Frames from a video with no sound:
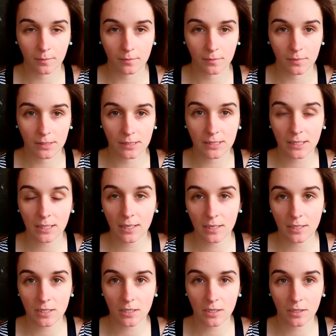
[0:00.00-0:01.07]
as a
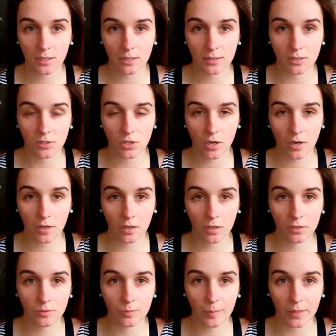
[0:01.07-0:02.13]
teenager, as a
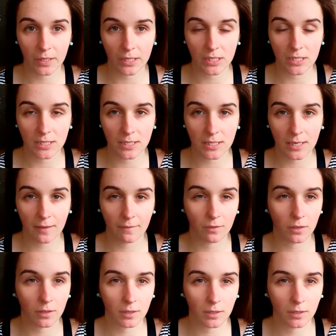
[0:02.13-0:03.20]
child, but I just
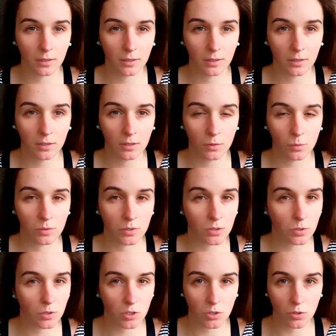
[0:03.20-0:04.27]
never was too
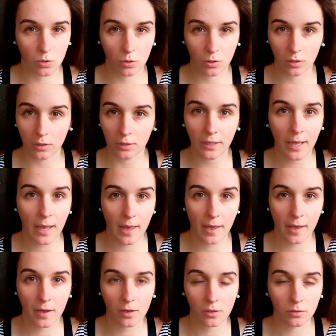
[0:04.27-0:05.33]
sure
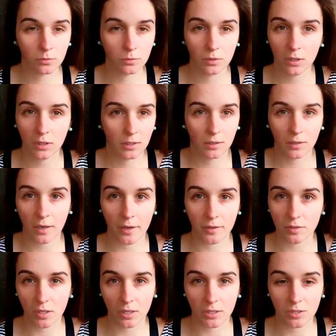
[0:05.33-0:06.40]
how I was
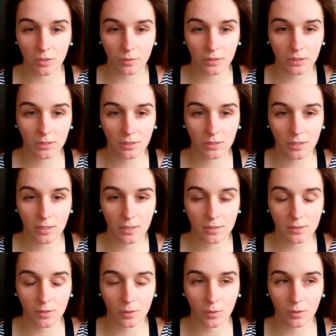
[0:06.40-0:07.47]
going to do it.
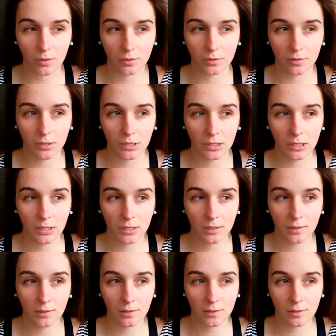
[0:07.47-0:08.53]
So
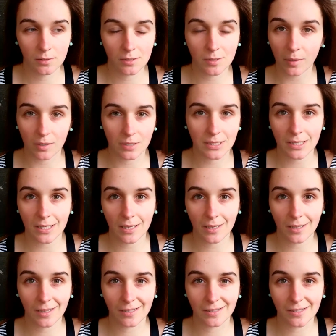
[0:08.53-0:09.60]
to be honest,
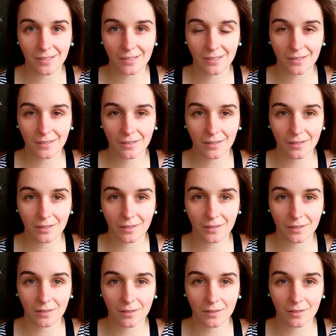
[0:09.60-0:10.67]
it's
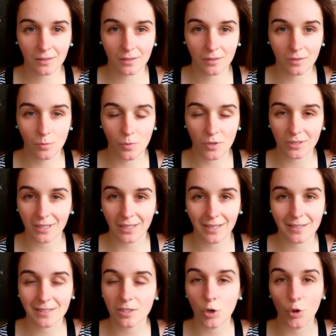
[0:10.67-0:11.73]
almost like
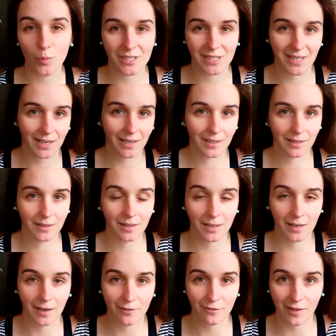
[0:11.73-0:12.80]
it's no mistake that
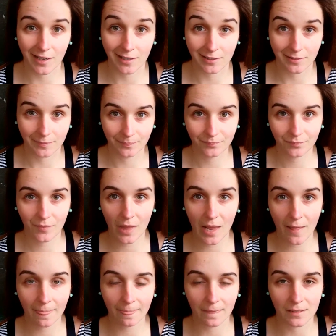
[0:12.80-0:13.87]
I found
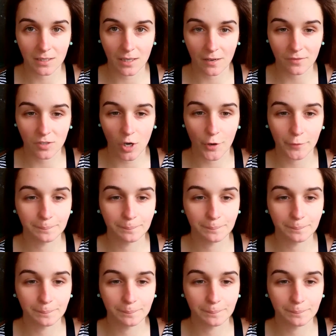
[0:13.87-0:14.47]
this lifestyle.